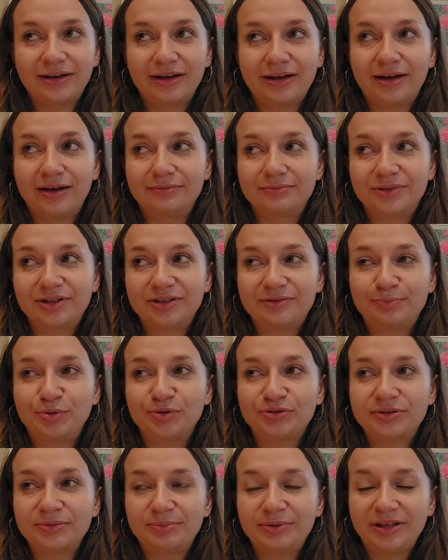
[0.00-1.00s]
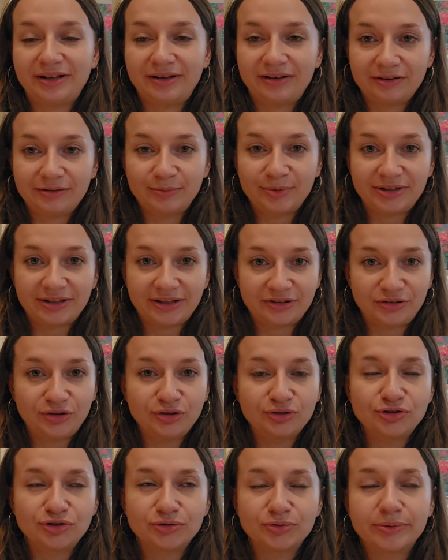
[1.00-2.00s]
It's possibly a little bit
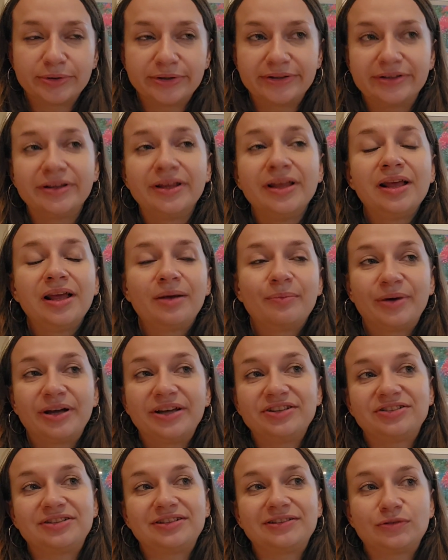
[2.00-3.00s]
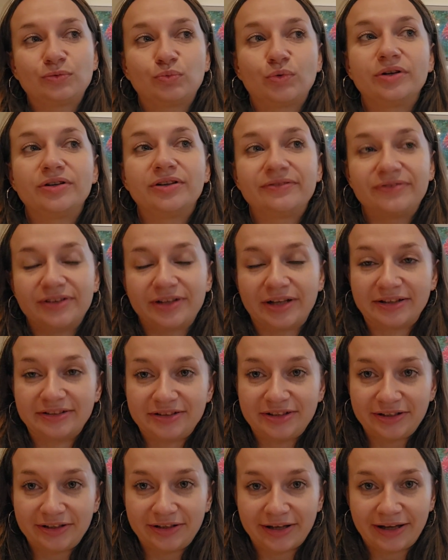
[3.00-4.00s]
unusual, but it's just one of an
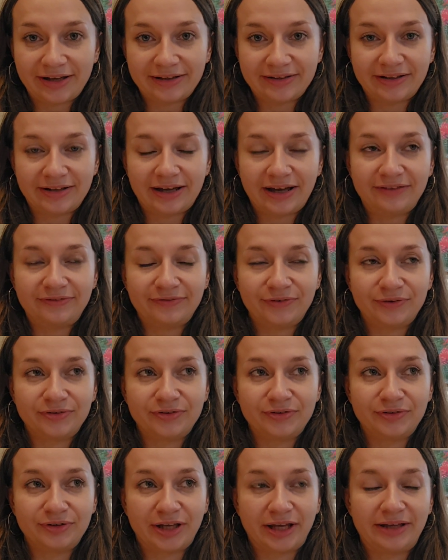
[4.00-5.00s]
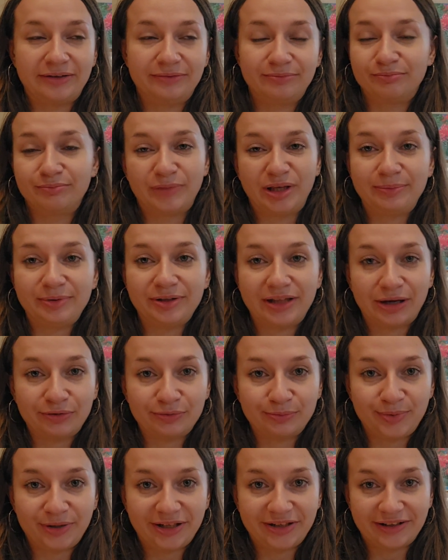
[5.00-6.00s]
idea that I thought, okay, maybe that
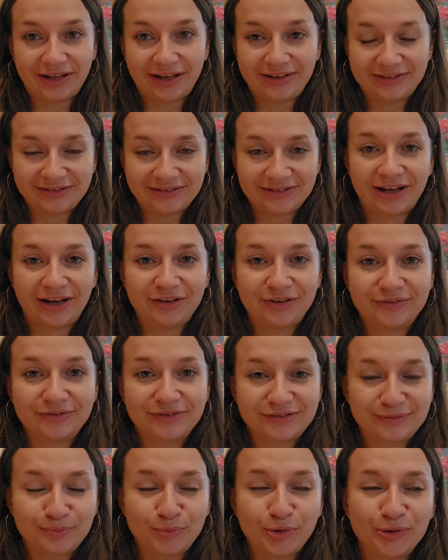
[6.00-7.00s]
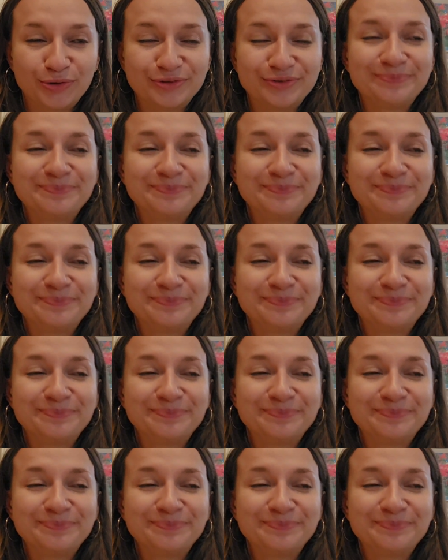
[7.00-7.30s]
would be a nice kind of small